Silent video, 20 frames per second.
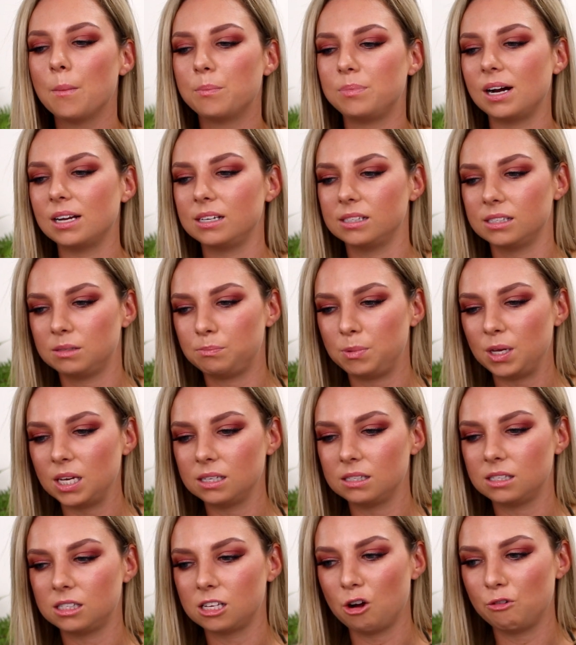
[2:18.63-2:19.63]
But
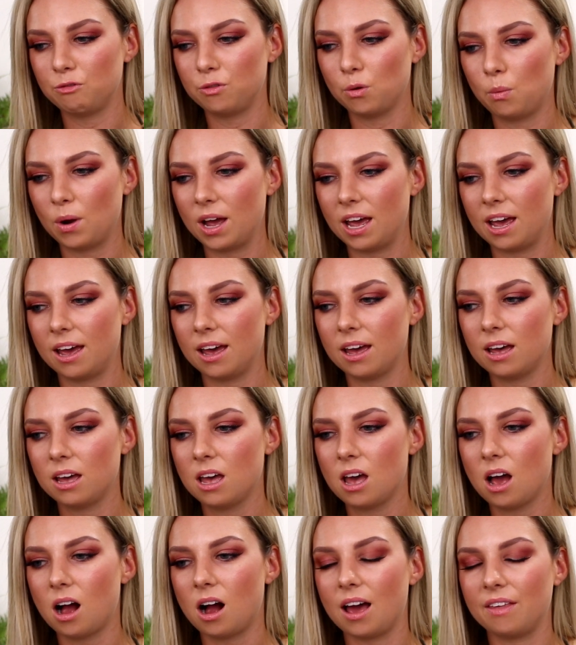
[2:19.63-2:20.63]
being self aware,
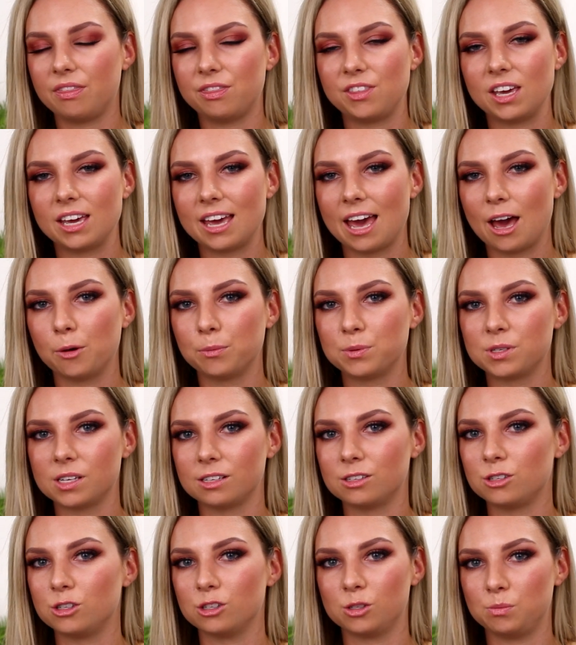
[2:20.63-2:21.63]
I think, helps
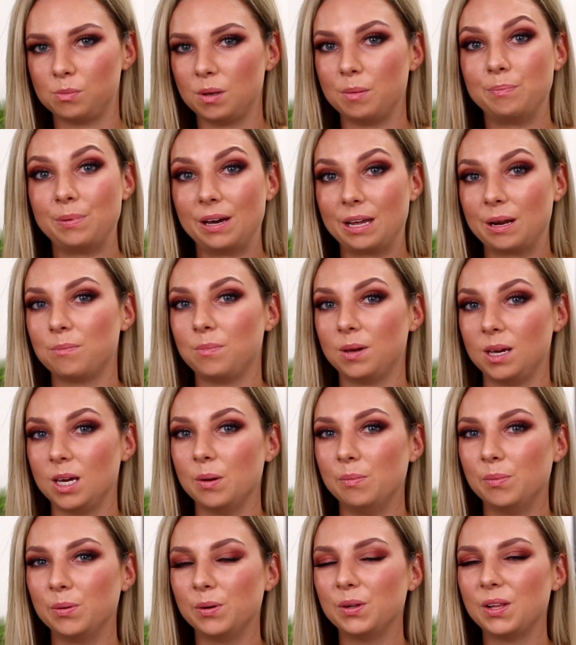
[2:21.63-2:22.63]
us just be better
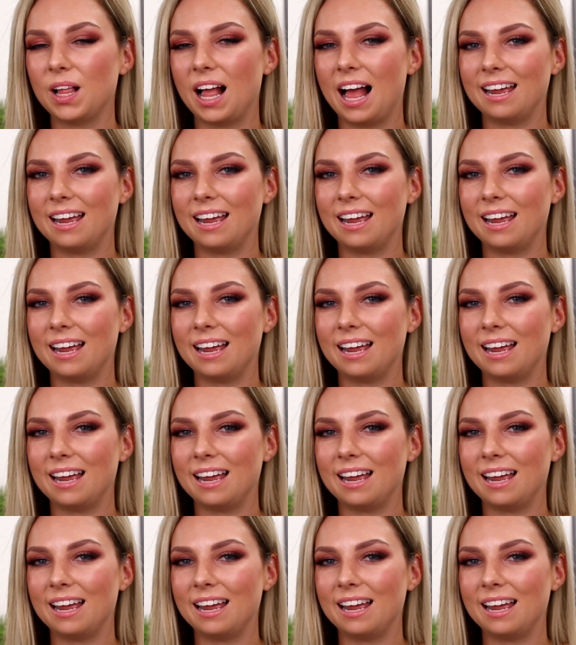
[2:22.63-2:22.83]
people.